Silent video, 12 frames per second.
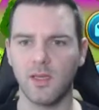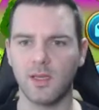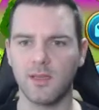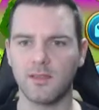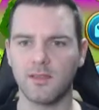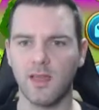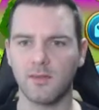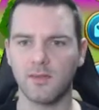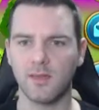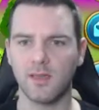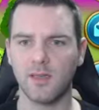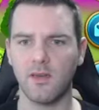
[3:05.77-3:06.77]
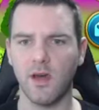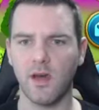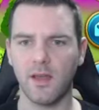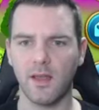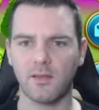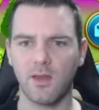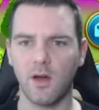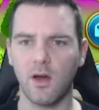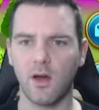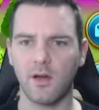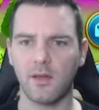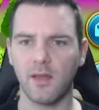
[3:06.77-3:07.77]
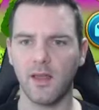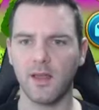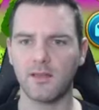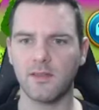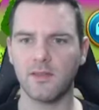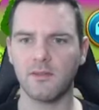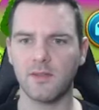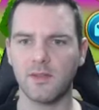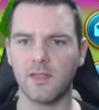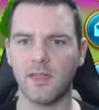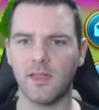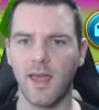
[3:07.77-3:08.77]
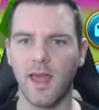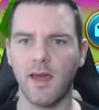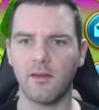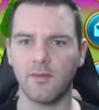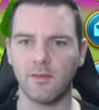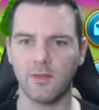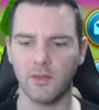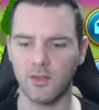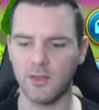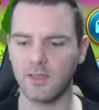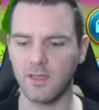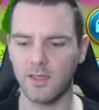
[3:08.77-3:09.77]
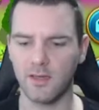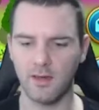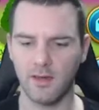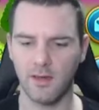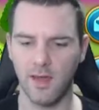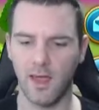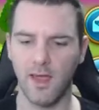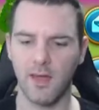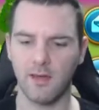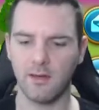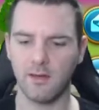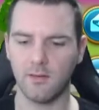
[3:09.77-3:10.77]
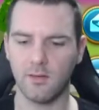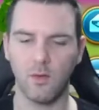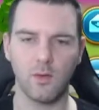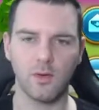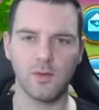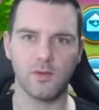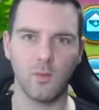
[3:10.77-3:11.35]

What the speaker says: it's definitely not as hard as if you didn't have good gear and, of course,